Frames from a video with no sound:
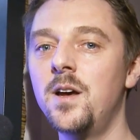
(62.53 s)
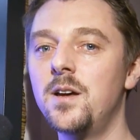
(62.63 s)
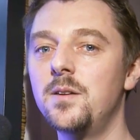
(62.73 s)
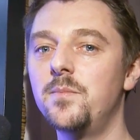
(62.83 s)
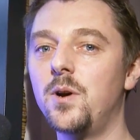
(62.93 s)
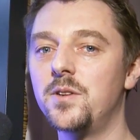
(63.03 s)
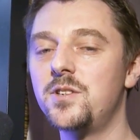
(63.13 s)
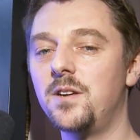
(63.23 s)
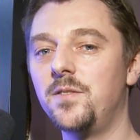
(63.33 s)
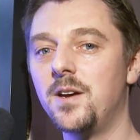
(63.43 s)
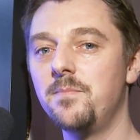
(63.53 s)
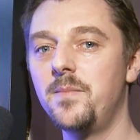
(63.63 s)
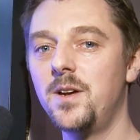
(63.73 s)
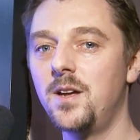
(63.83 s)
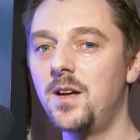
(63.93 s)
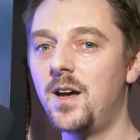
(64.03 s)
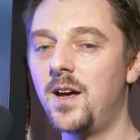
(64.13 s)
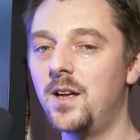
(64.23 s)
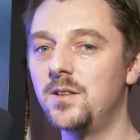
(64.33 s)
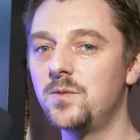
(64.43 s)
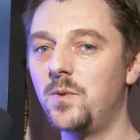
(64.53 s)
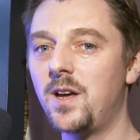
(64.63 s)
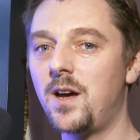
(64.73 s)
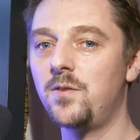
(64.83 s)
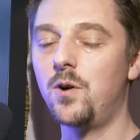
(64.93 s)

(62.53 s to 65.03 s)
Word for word: um, on the JVM and we have